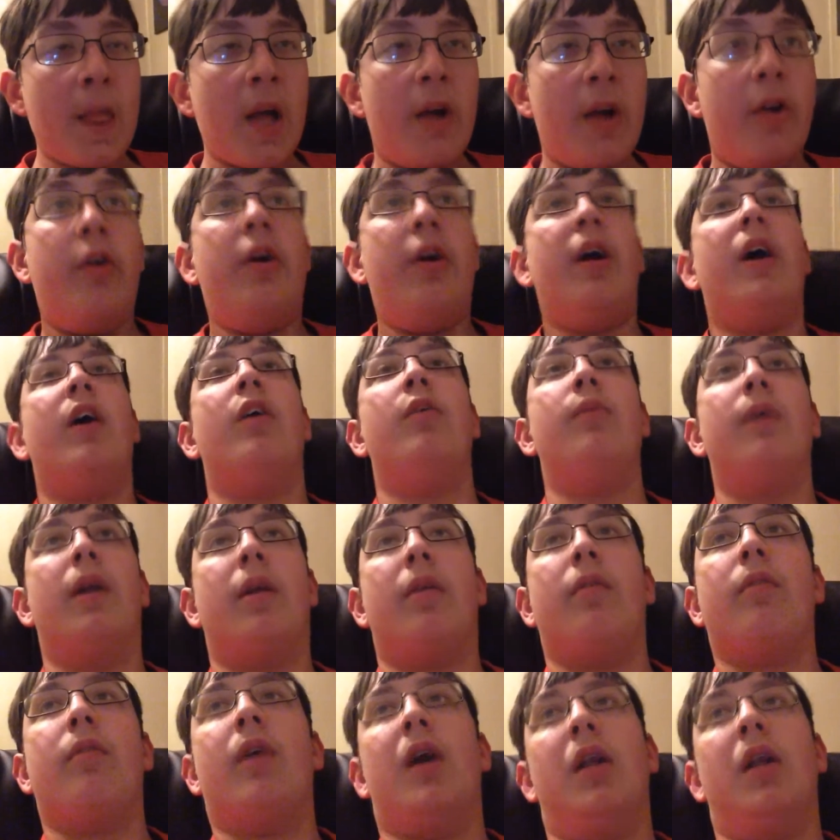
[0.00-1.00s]
Basically, how it
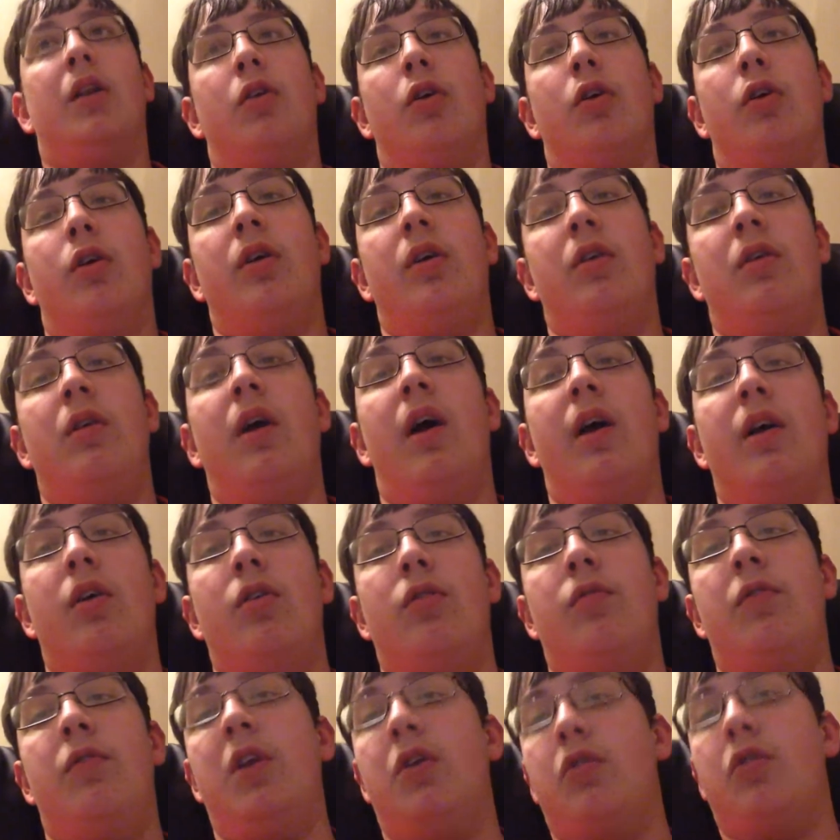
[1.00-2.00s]
went, I started, I
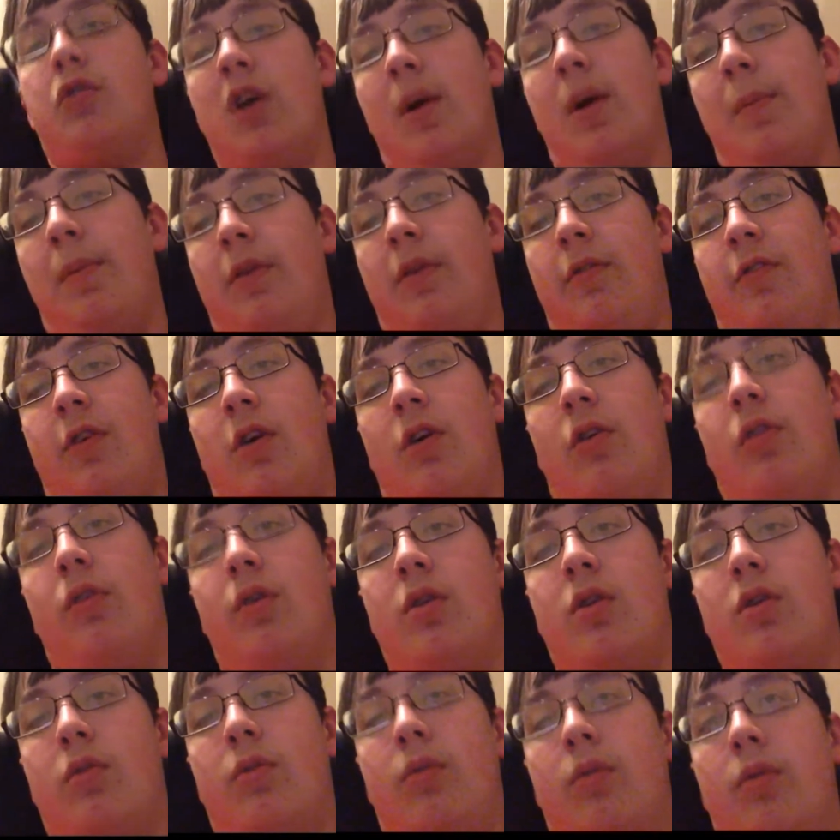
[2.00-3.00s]
used Video Shop on the phone,
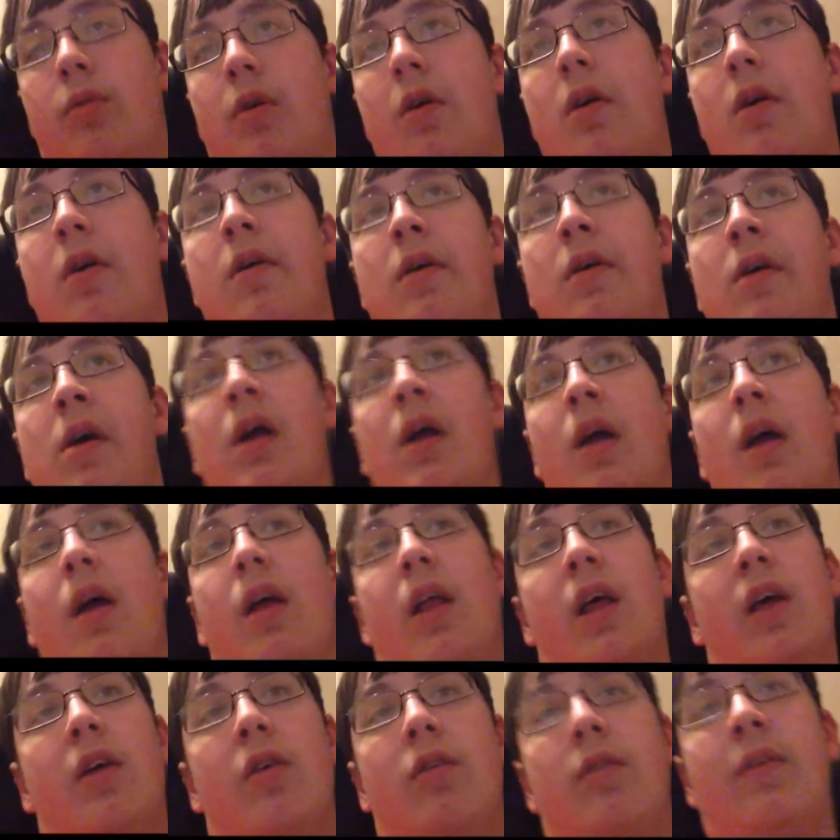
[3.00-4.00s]
which is
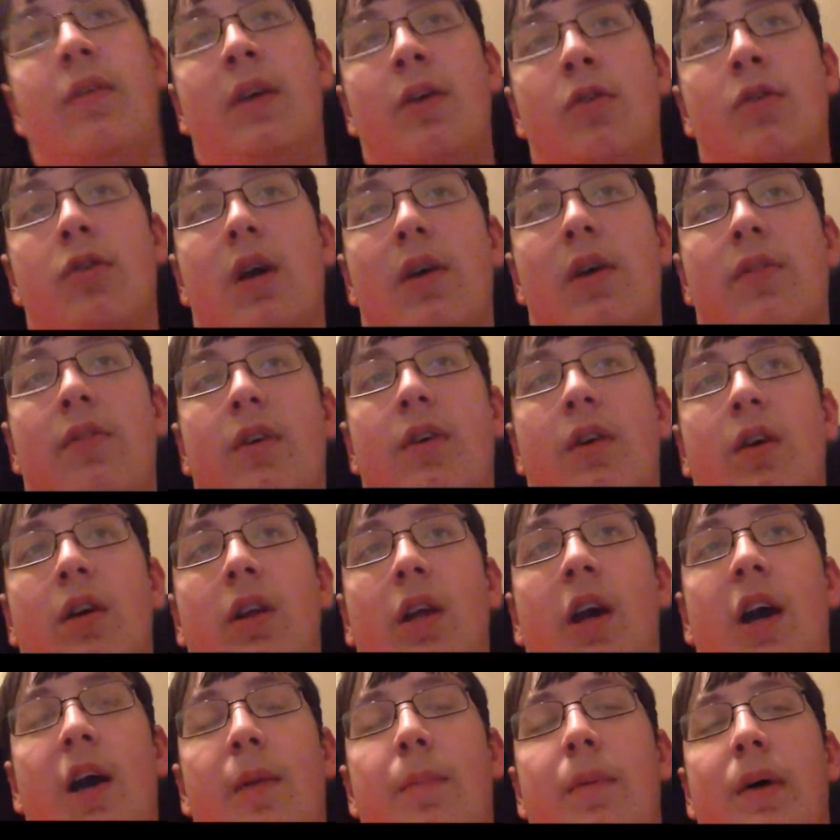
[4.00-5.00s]
I use Shop on
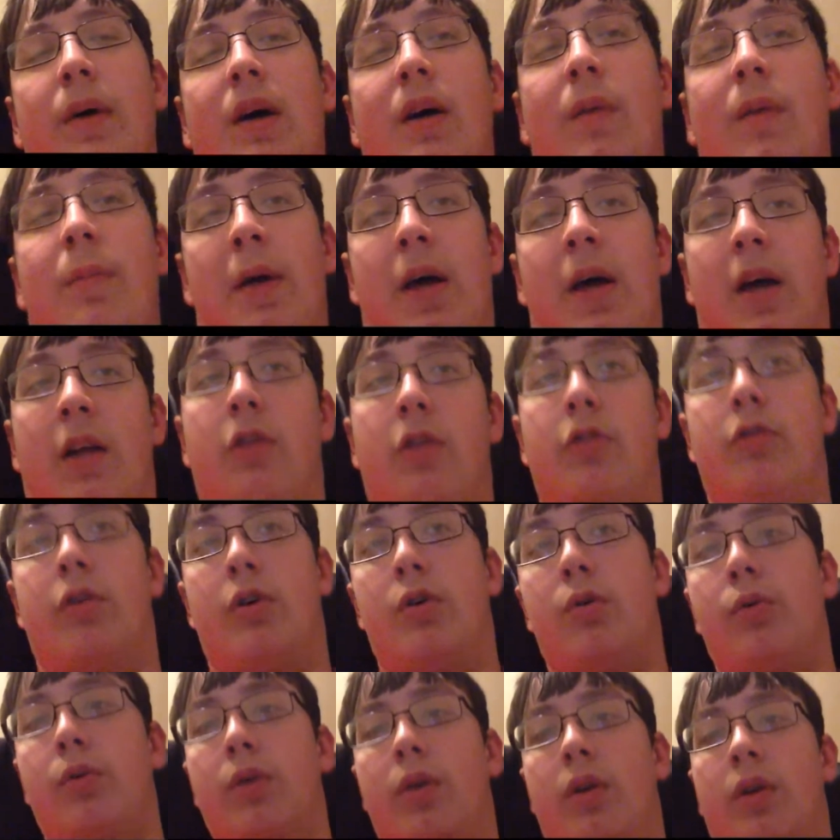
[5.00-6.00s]
the iPad to
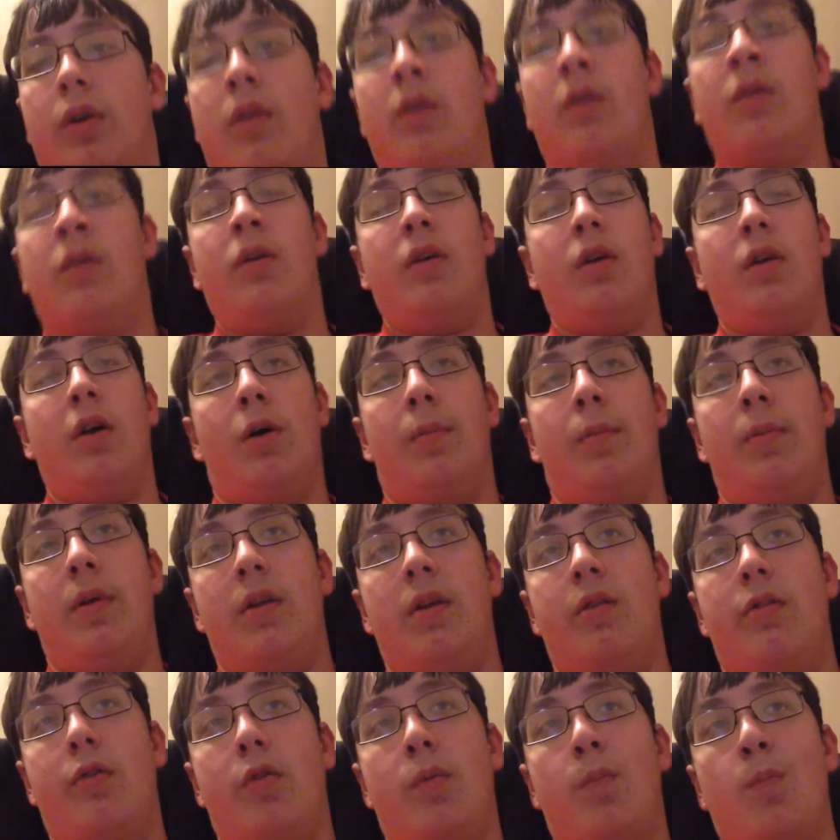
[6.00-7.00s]
record
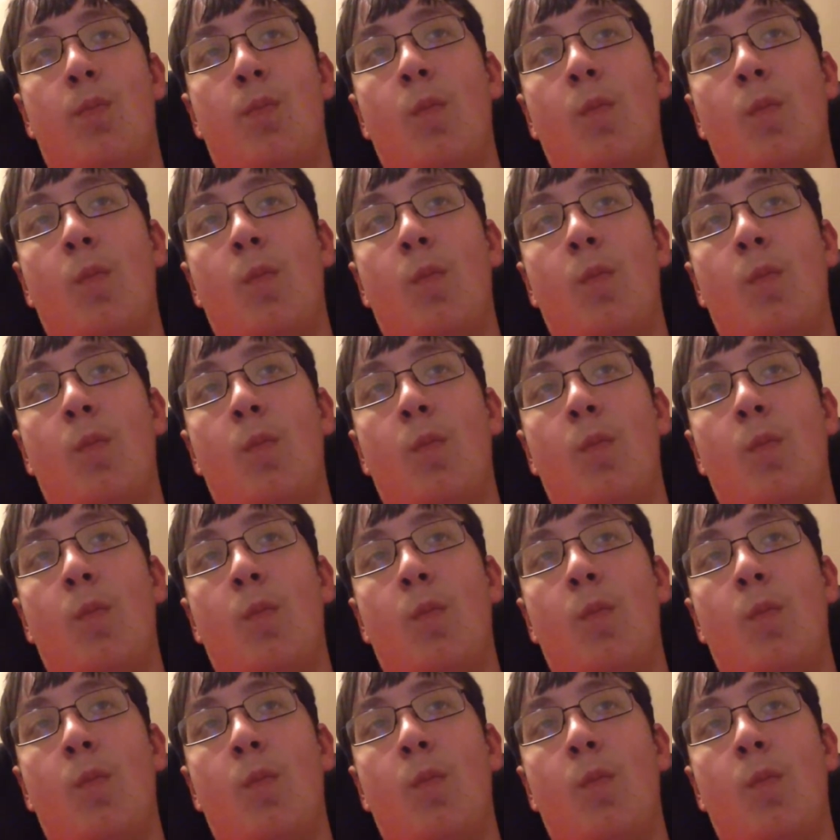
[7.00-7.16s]
LPs.